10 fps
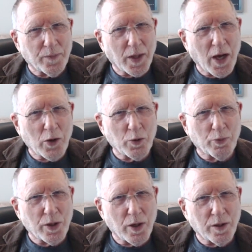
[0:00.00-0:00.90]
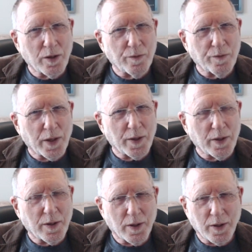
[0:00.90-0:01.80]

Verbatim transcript: counterproductive and